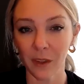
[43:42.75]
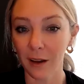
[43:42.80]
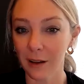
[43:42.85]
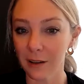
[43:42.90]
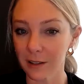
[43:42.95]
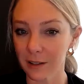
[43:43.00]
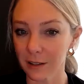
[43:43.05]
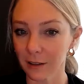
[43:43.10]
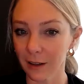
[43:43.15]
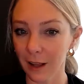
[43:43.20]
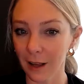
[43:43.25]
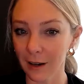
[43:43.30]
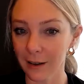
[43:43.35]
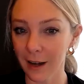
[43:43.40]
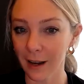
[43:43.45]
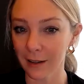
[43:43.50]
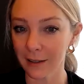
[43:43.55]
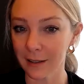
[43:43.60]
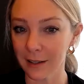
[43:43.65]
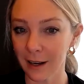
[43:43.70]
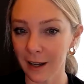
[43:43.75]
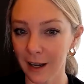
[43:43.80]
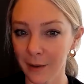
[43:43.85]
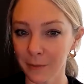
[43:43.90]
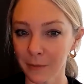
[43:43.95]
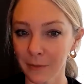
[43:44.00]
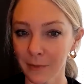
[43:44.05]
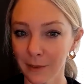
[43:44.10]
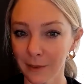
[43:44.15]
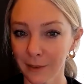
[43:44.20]
Until next
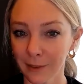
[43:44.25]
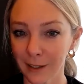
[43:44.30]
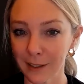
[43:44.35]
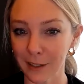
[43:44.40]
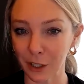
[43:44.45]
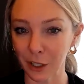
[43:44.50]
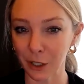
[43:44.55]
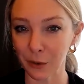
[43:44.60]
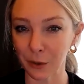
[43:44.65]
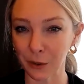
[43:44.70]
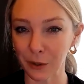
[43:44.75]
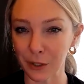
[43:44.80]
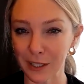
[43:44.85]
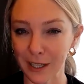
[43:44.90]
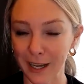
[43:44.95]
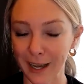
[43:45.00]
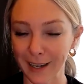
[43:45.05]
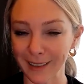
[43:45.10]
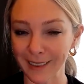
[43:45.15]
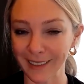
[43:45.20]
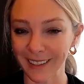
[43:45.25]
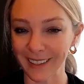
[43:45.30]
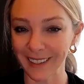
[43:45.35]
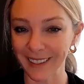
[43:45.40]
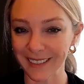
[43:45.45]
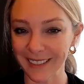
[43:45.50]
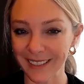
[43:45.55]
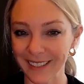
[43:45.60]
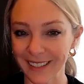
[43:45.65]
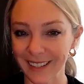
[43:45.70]
time, let's go where the data lead
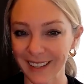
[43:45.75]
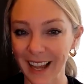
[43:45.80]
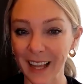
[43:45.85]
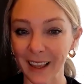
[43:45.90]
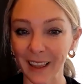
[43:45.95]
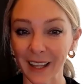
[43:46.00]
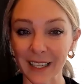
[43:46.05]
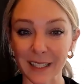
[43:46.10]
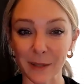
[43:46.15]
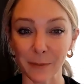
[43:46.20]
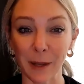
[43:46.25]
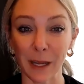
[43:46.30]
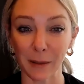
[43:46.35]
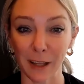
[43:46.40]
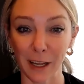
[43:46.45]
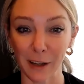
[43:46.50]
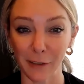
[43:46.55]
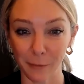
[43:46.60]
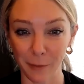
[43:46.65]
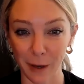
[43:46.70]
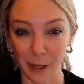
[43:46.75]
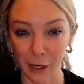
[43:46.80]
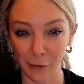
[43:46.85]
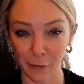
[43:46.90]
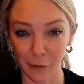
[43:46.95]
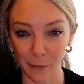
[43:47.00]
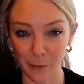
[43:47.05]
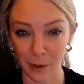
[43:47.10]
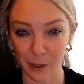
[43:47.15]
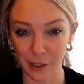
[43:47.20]
us, and let's make life
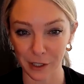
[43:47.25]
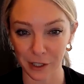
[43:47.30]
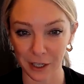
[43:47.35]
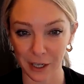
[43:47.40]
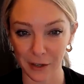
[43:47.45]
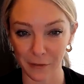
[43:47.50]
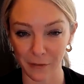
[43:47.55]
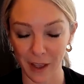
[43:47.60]
better for military